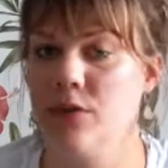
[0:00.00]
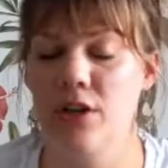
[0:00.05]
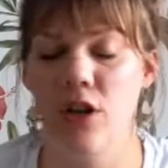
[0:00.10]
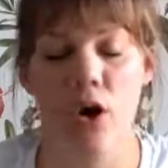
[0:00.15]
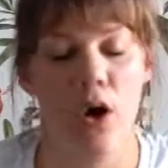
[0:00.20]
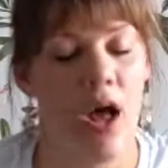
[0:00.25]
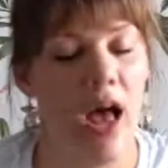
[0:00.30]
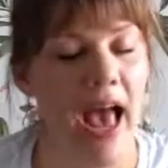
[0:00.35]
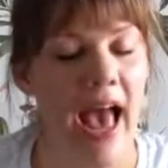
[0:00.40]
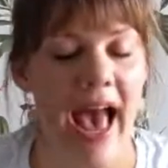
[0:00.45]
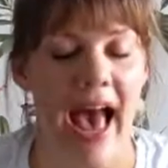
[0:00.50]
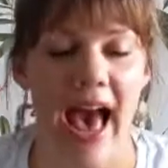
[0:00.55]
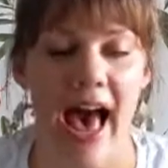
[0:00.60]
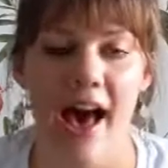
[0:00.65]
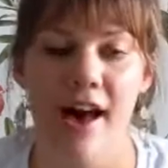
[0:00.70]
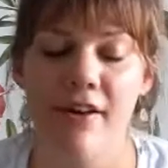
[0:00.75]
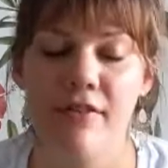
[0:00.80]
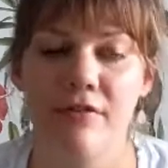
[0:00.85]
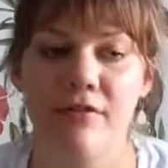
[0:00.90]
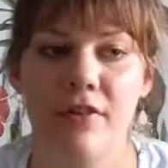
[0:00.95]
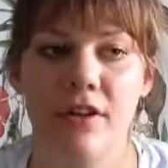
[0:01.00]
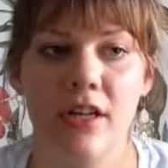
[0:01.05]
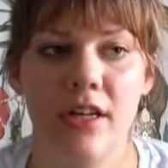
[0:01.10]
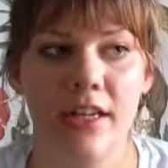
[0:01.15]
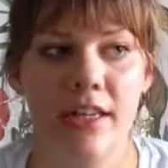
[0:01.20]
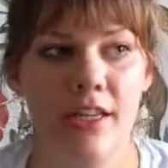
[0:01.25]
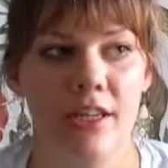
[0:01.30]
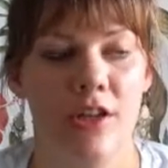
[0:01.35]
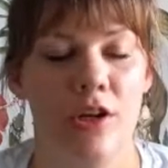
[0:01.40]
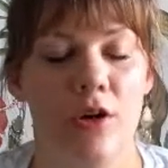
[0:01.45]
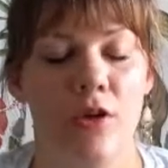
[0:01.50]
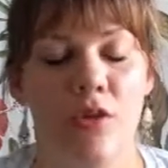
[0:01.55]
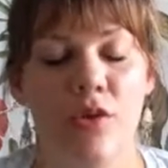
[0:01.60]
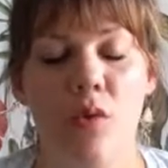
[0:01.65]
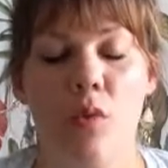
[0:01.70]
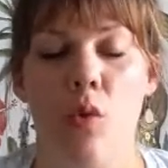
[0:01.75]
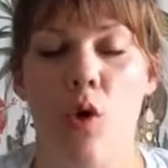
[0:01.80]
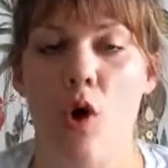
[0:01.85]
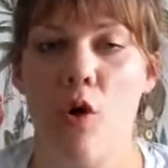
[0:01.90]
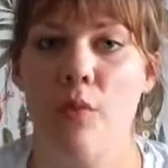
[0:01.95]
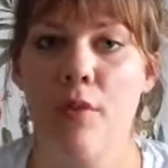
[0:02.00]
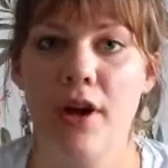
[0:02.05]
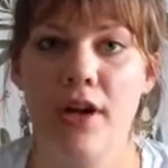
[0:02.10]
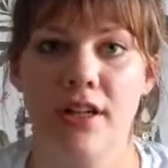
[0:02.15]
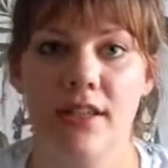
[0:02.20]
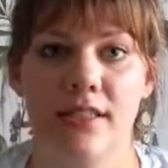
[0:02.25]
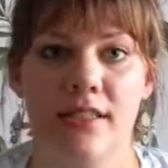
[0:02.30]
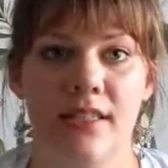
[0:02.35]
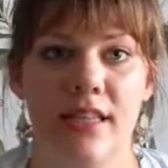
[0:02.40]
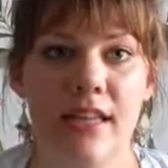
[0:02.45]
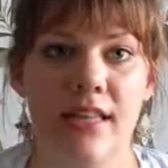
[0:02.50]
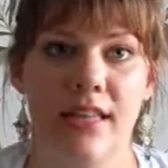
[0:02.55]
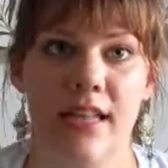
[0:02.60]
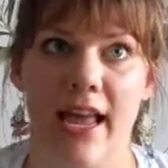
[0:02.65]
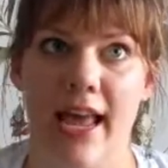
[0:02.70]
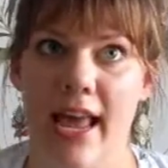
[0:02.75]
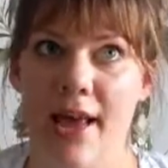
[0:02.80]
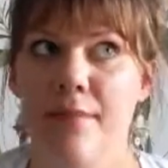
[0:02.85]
We don't have, you know, the Walmarts and the